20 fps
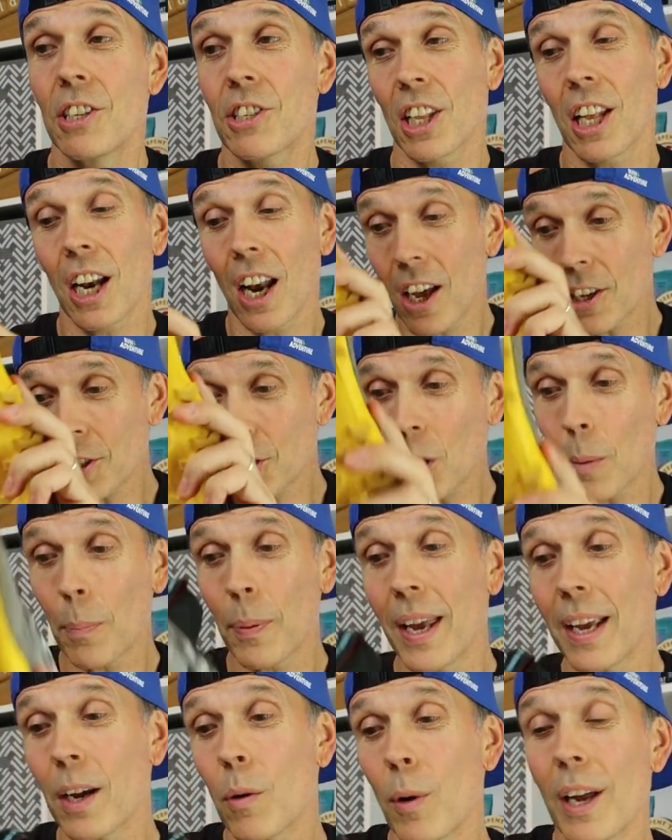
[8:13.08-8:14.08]
So the last
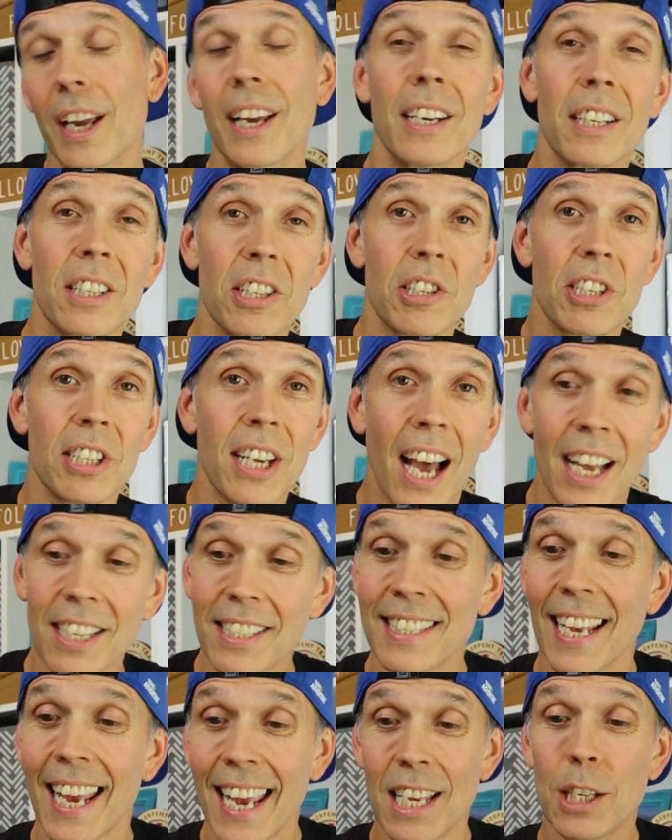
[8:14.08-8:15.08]
topic we're going to
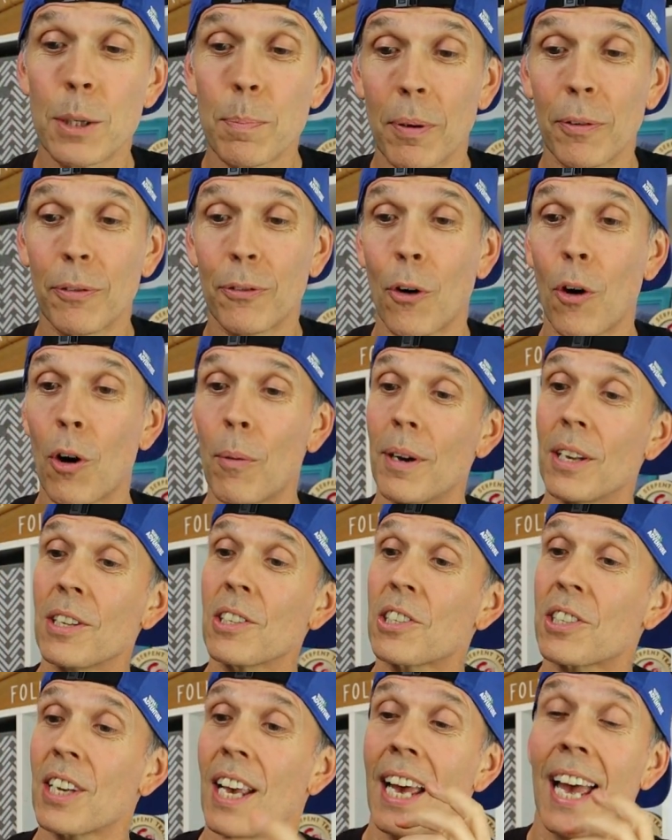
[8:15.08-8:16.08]
discuss is
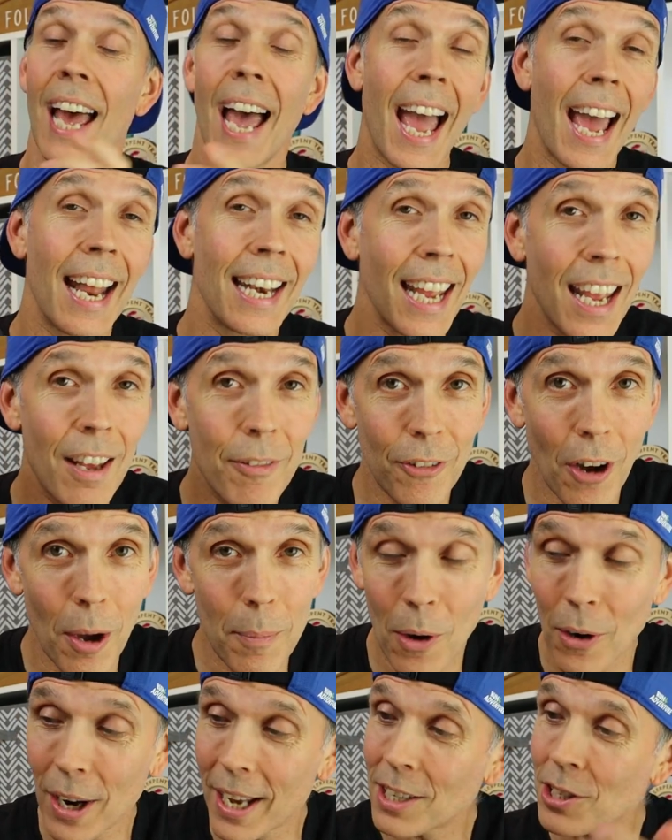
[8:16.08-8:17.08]
performance, and if
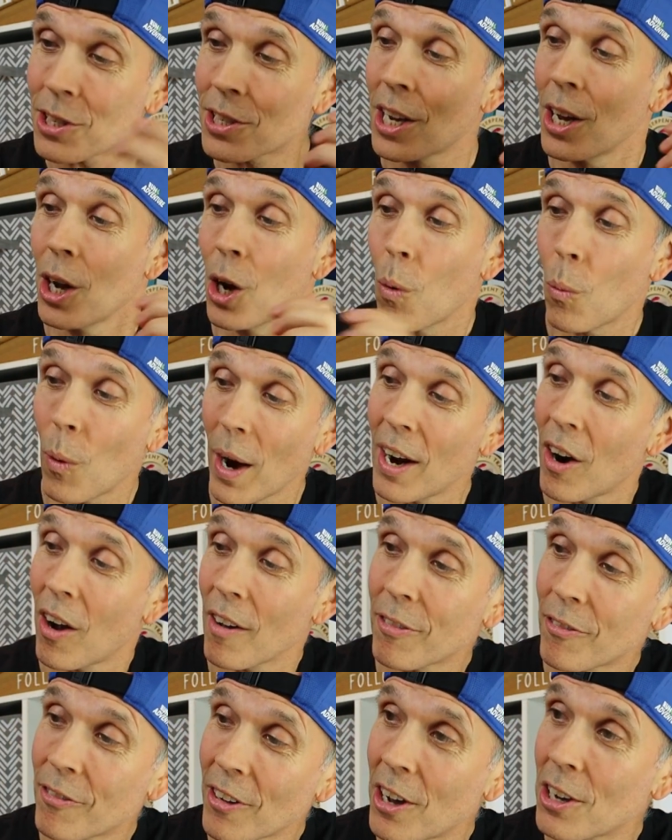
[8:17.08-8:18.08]
I'm honest, when
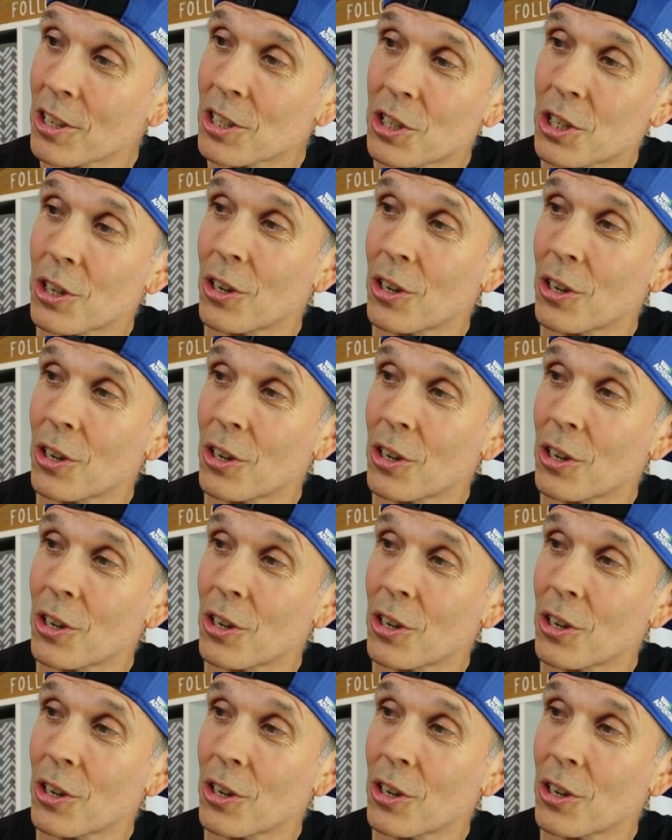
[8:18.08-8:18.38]
I first